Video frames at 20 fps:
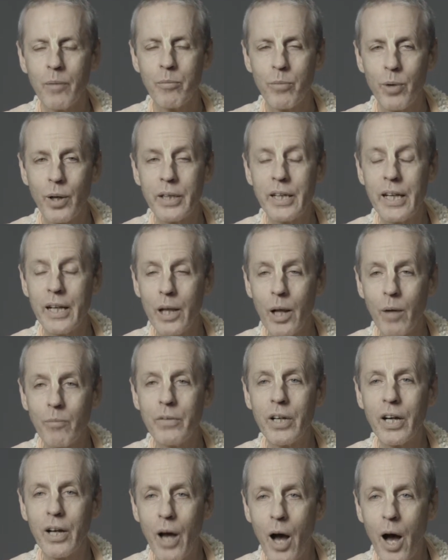
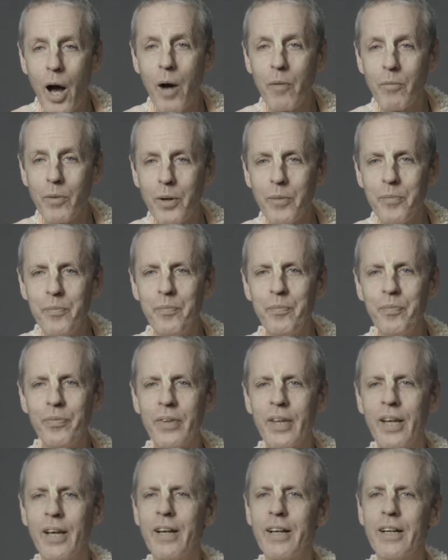Pratilabdhyakamam.
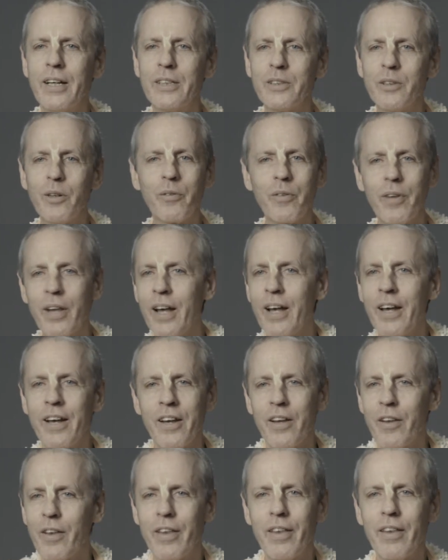So
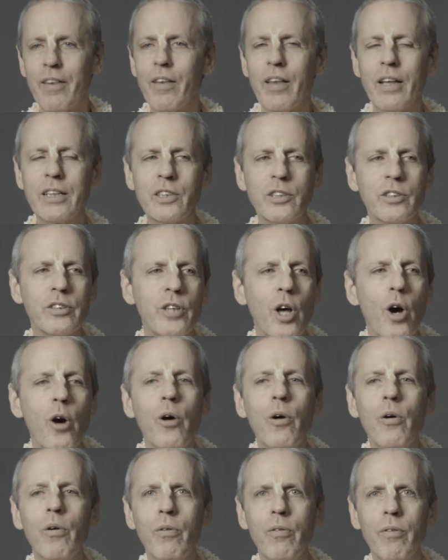it's
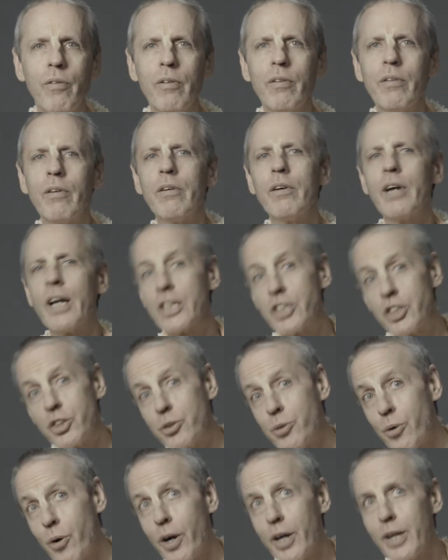so
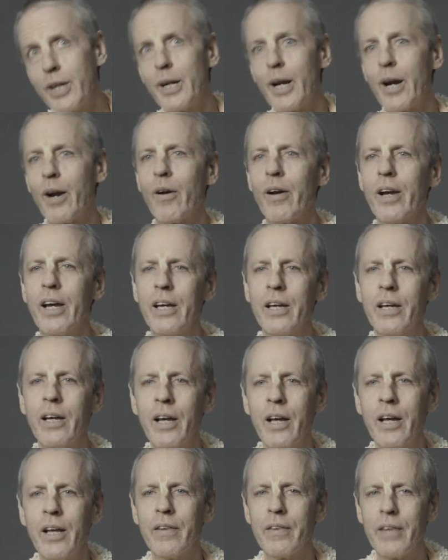extraordinary
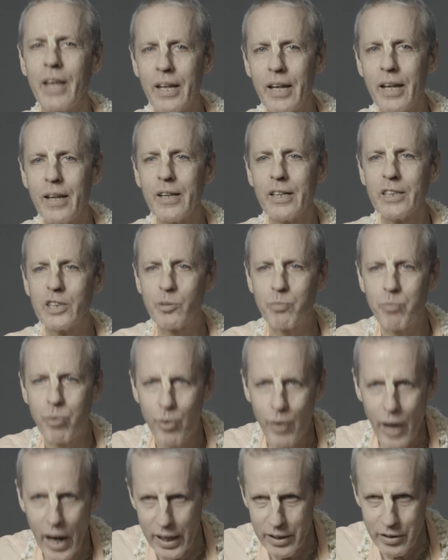that in this
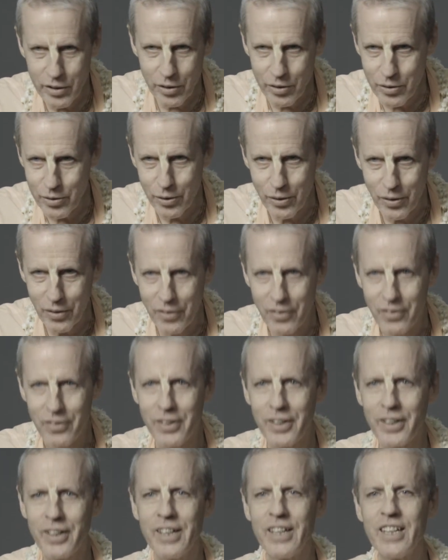practical
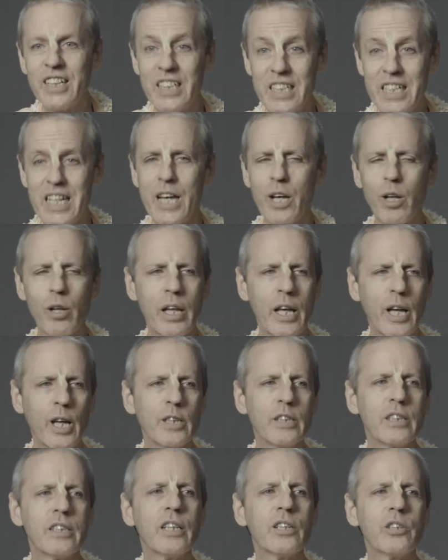dealing
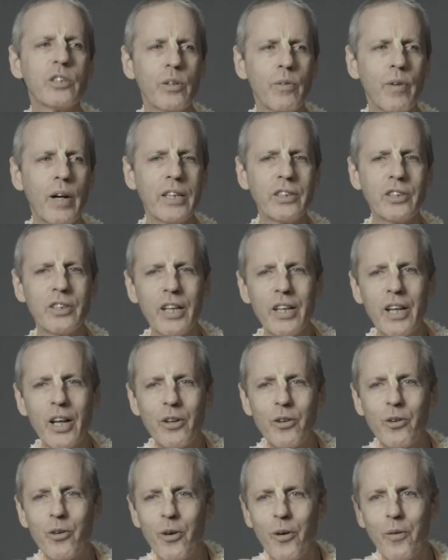and situation
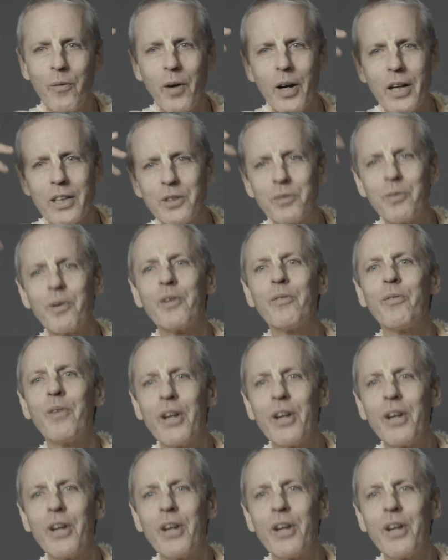that Guru Maharaj would